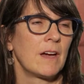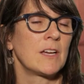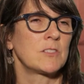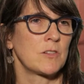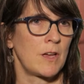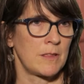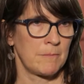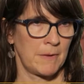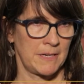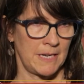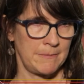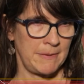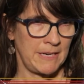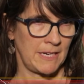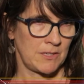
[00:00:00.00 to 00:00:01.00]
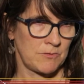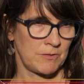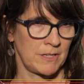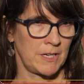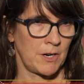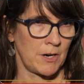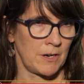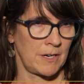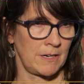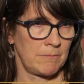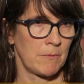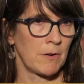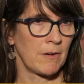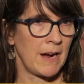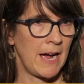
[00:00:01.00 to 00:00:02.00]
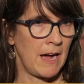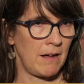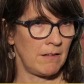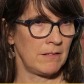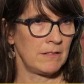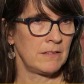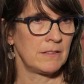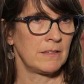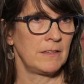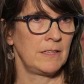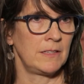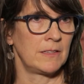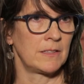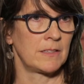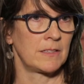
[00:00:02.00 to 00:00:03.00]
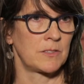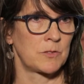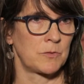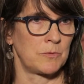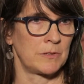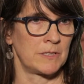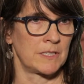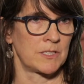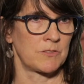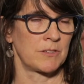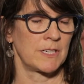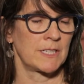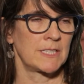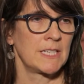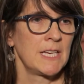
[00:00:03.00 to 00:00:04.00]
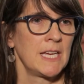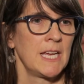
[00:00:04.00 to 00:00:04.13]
saw the Monday meetings really hurting morale in the school district.